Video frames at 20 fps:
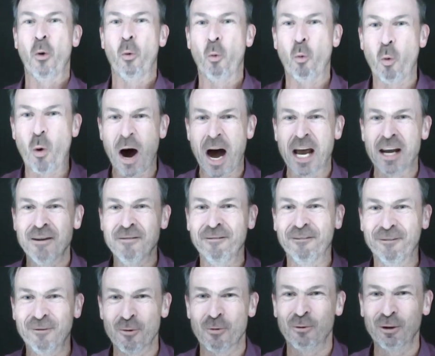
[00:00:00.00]
One
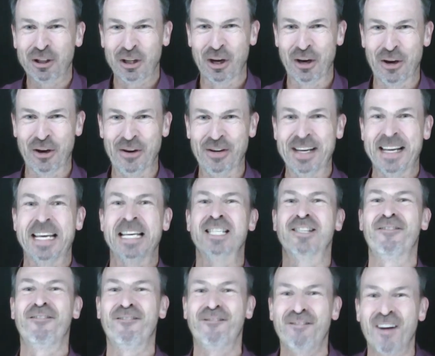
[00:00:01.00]
full turn
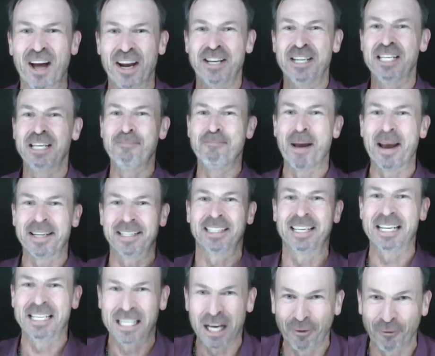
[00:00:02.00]
is
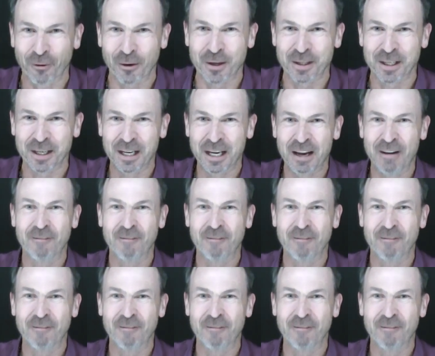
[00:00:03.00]
fundamentally different